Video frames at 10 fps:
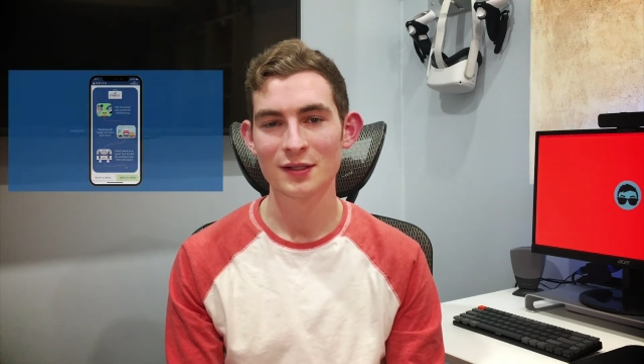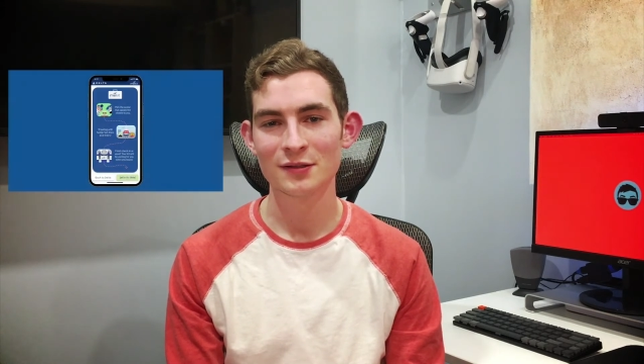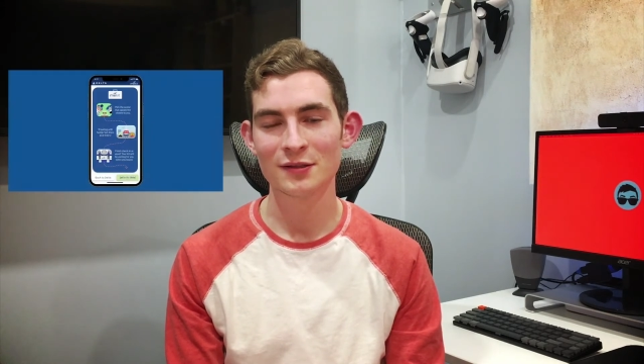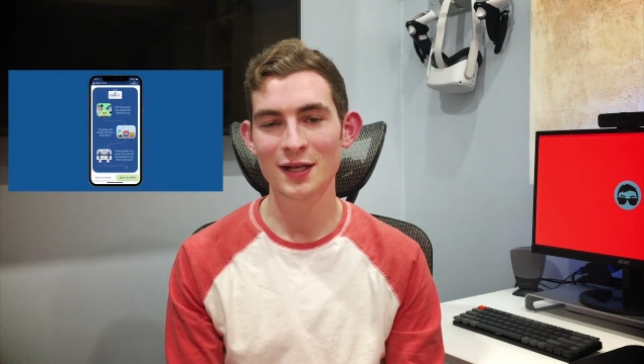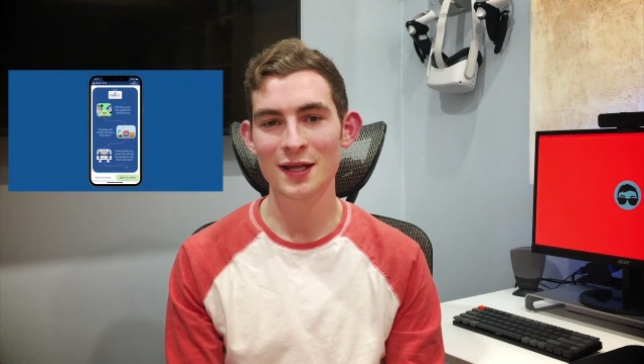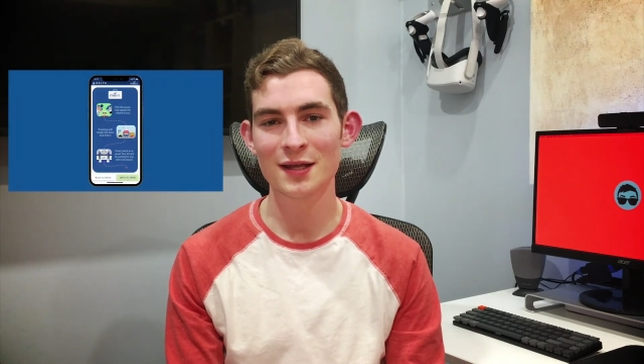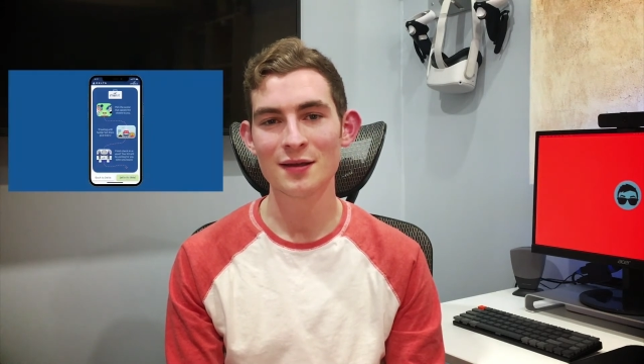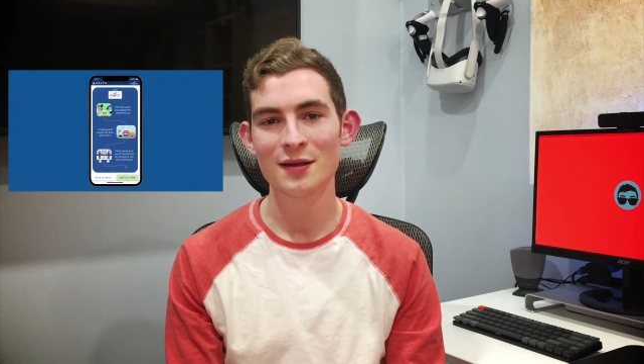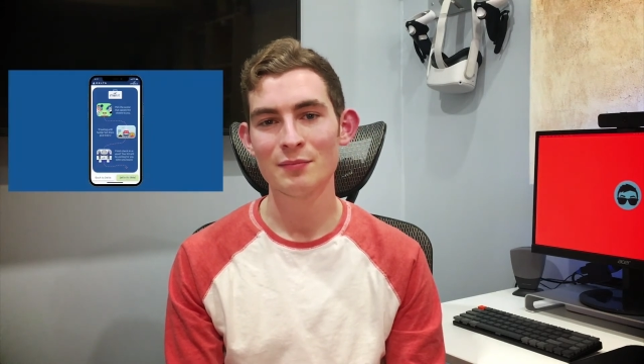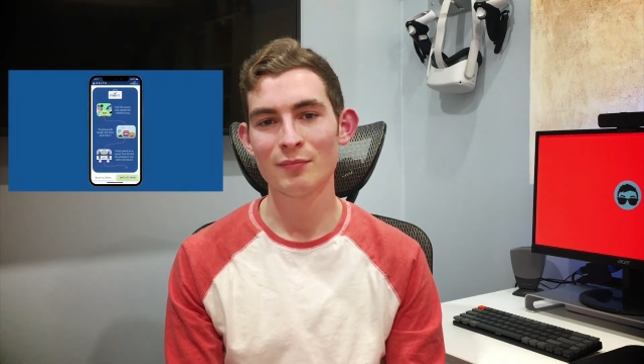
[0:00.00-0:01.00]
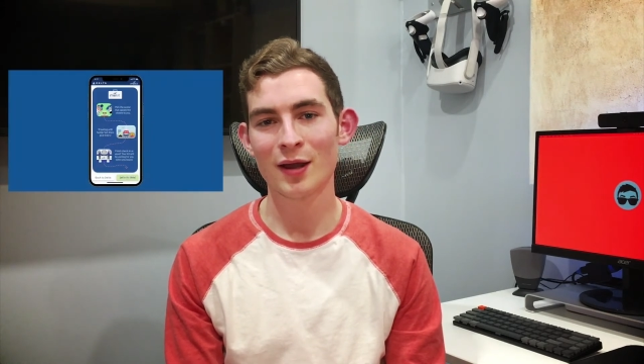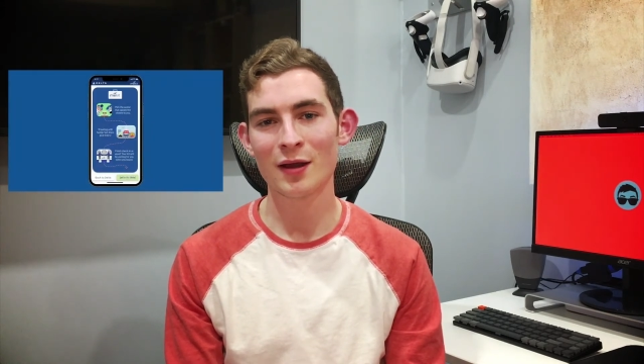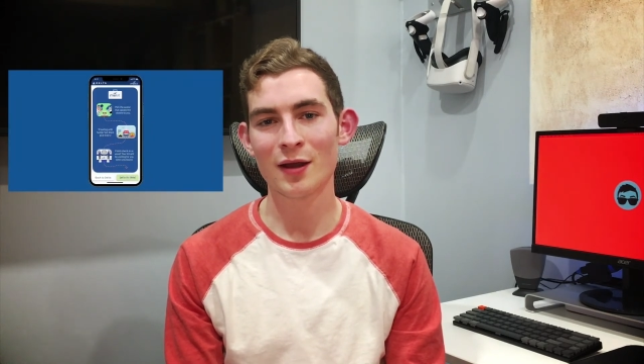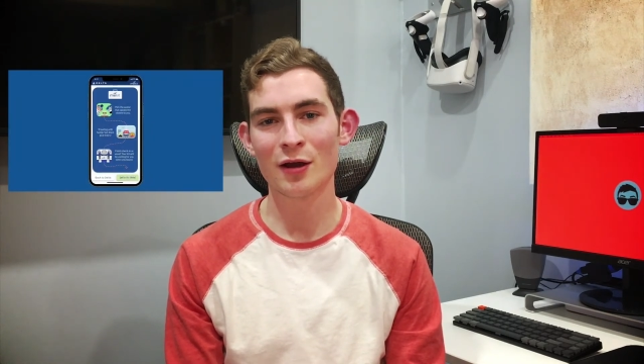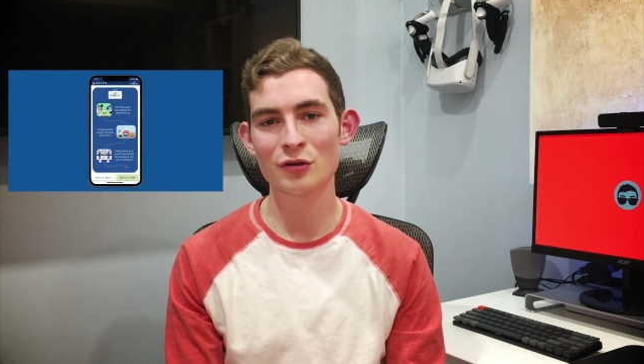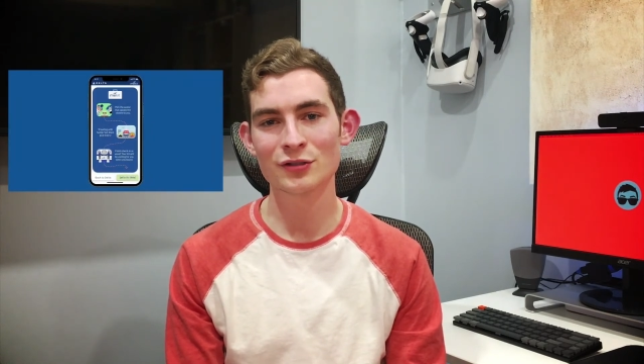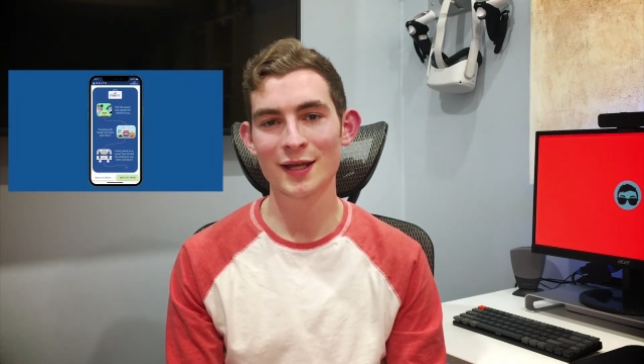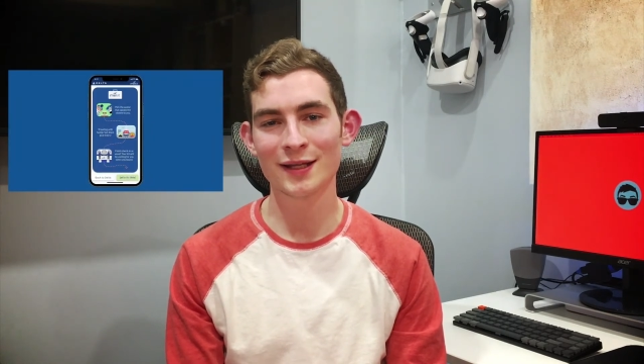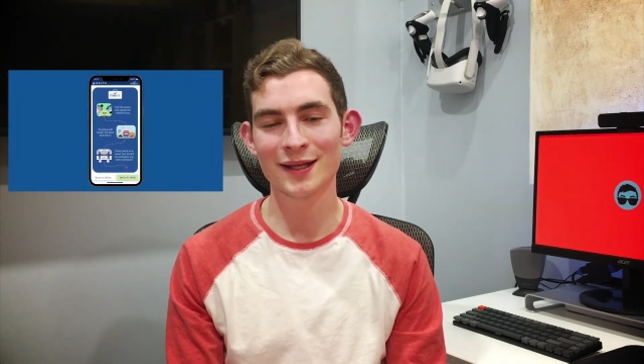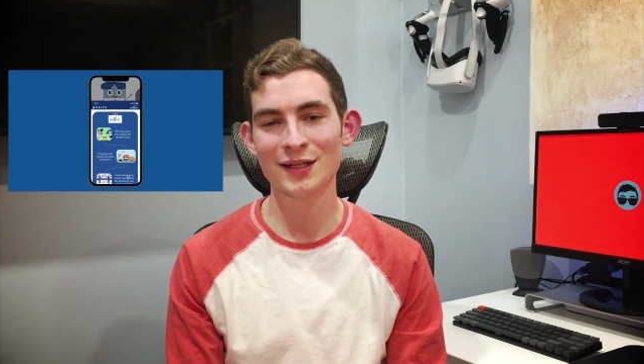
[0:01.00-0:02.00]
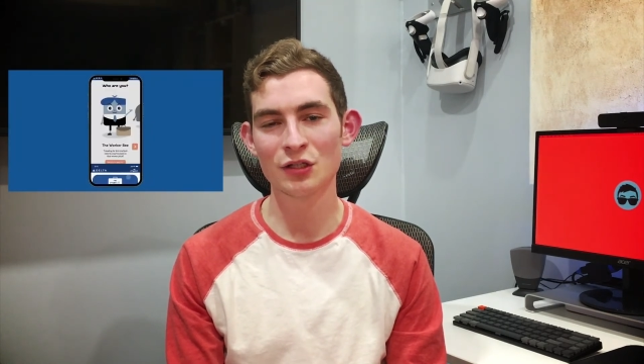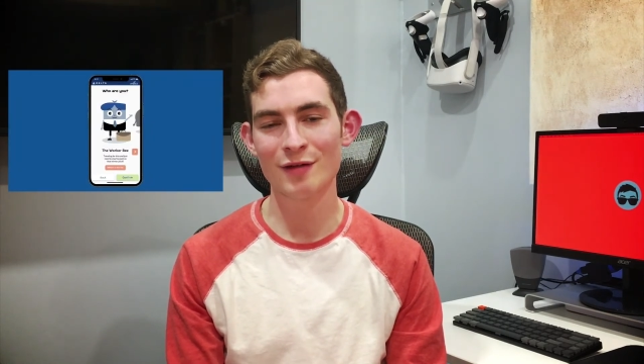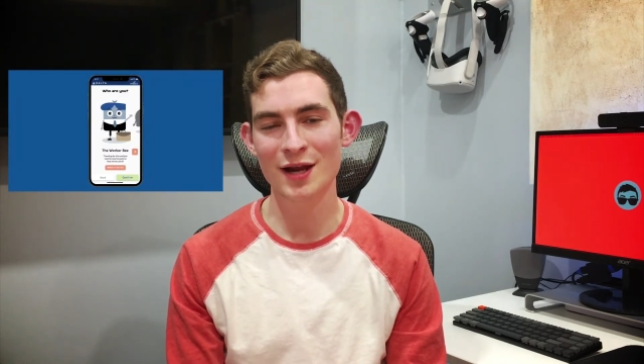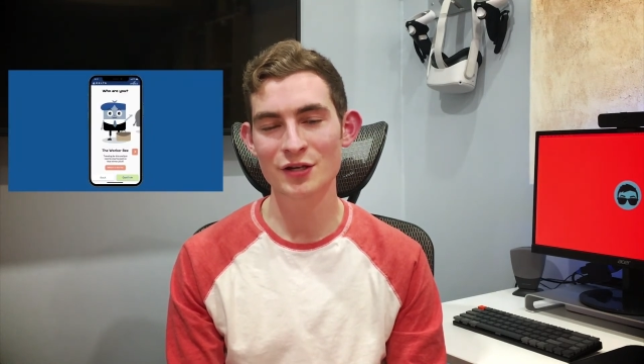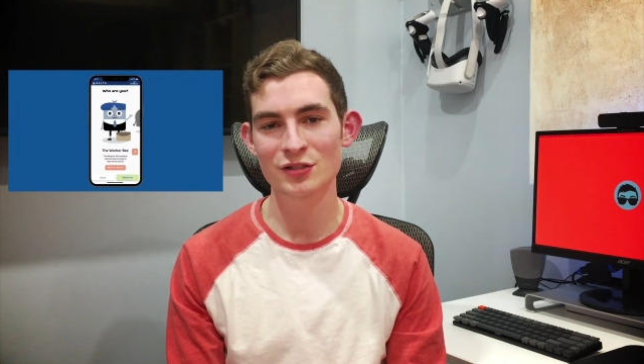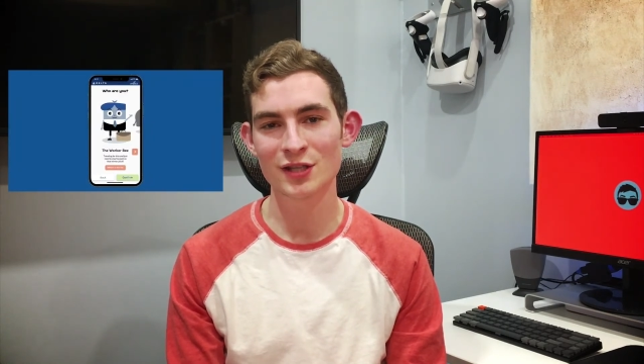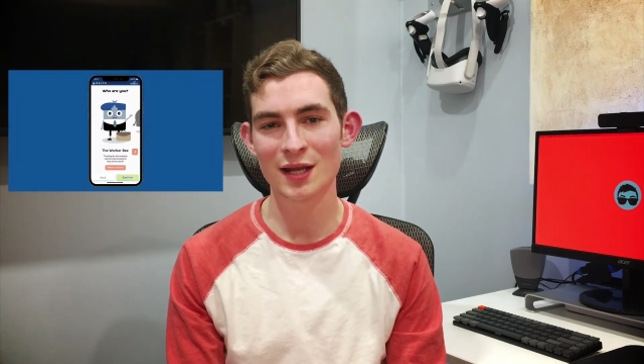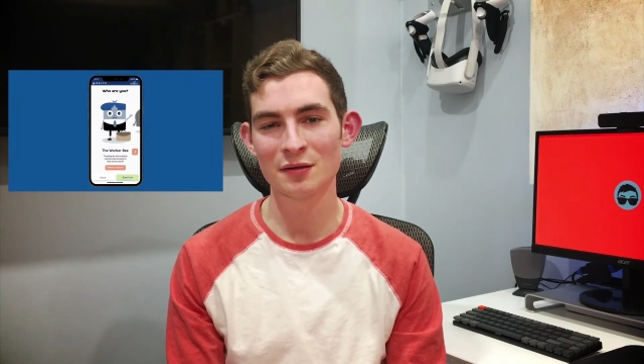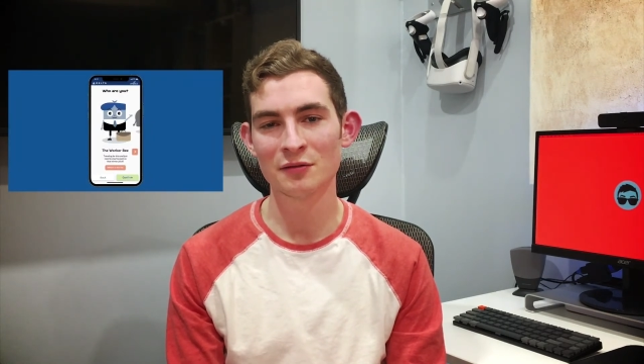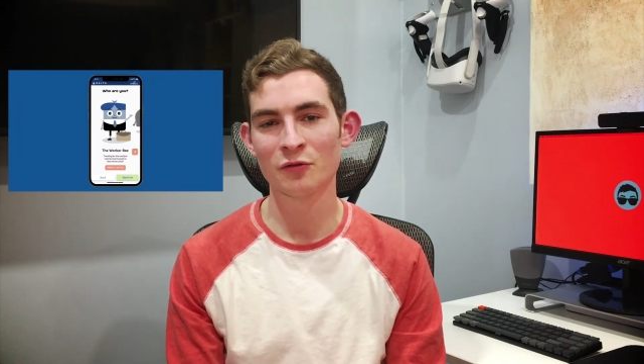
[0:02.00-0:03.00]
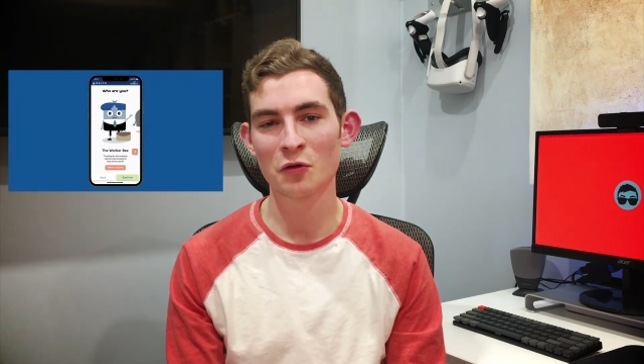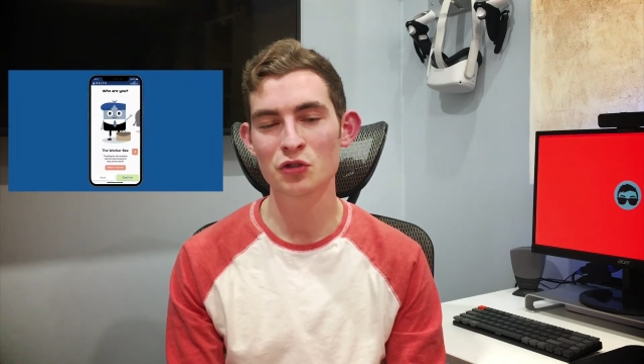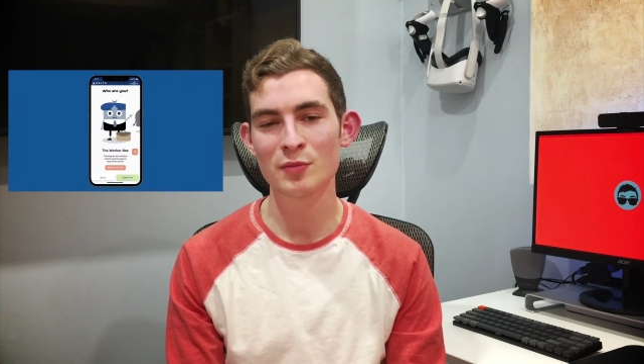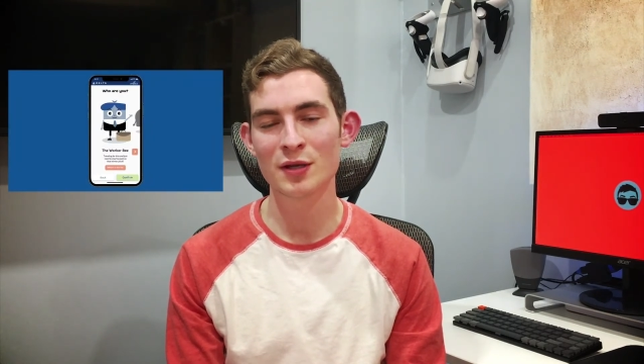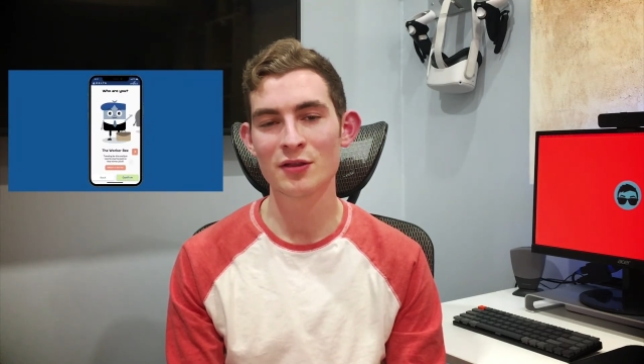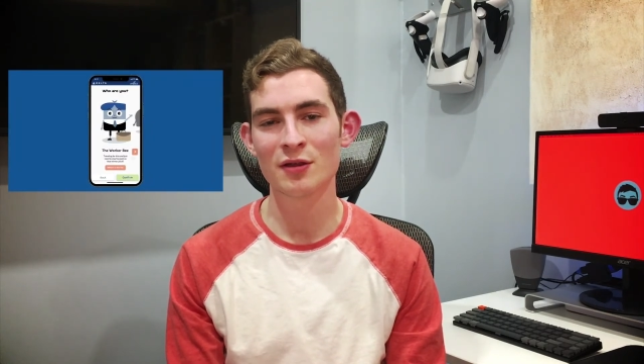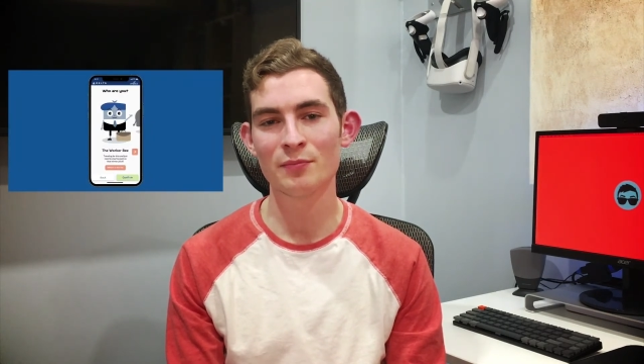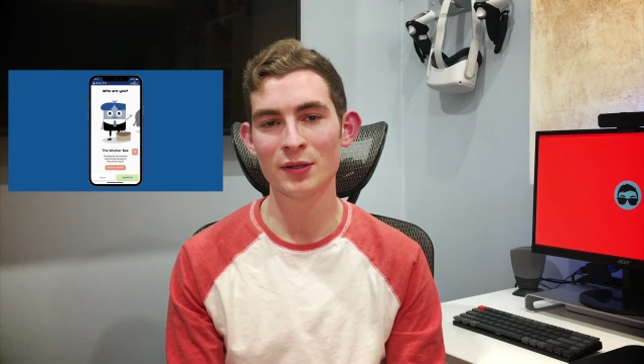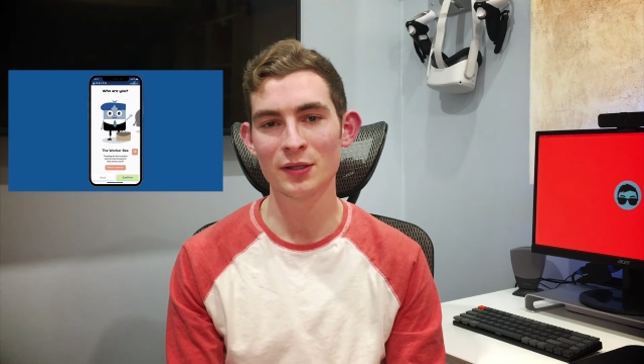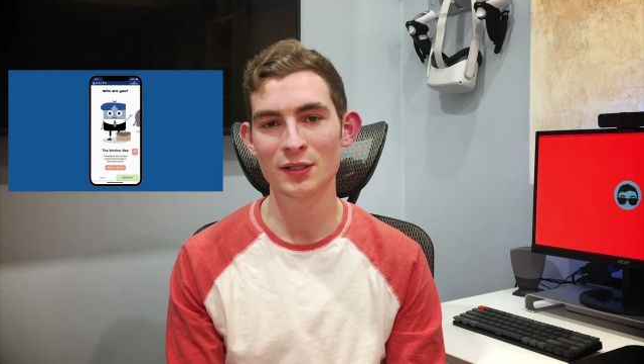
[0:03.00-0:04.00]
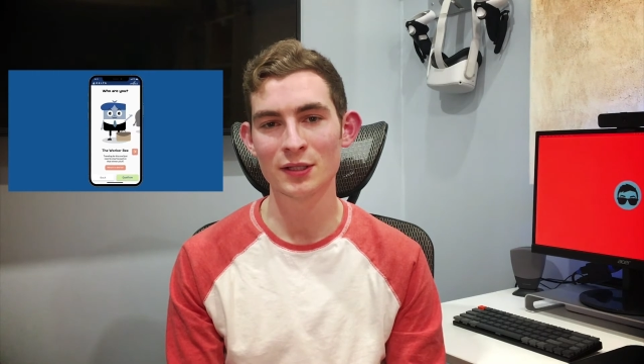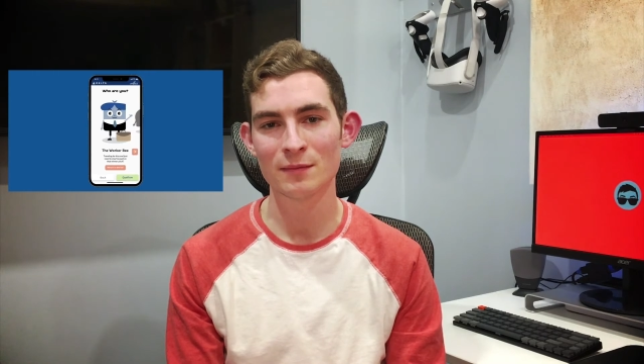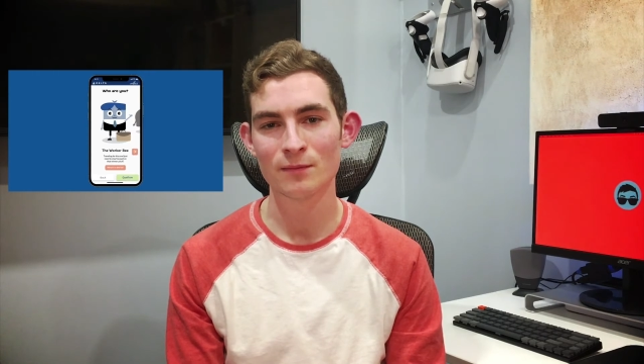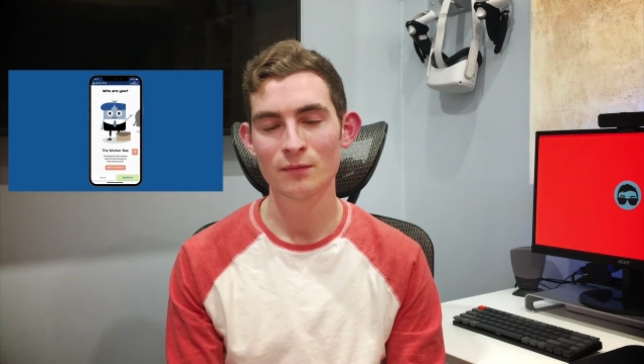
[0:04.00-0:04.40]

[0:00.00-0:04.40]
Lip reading: Today, my understanding in interaction design affords me the ability